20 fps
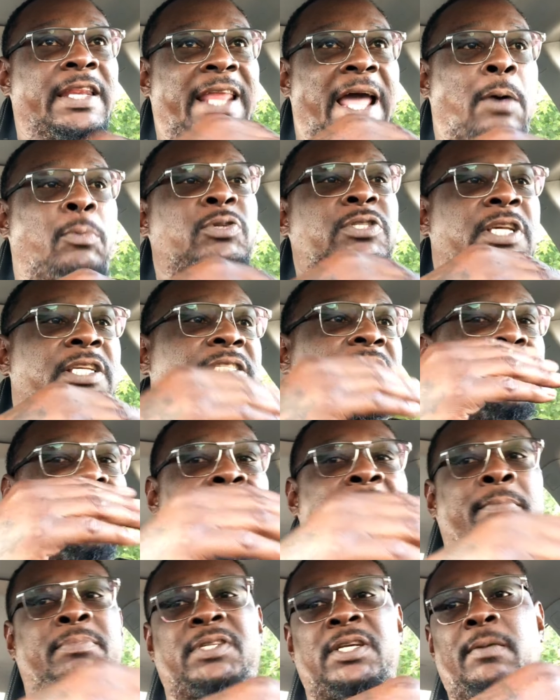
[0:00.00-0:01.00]
that was his
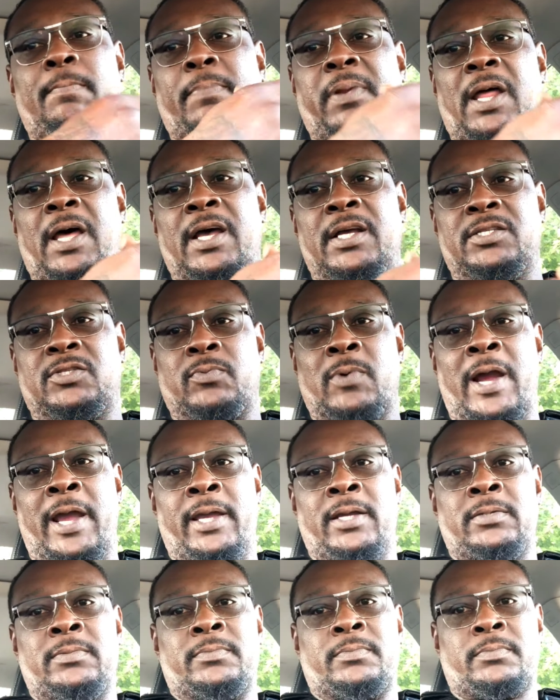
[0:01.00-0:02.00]
claim to the Bloods,
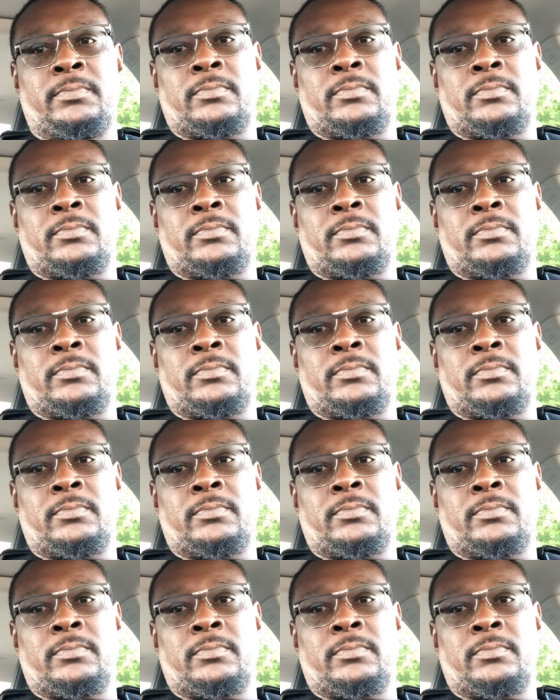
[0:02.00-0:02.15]
right?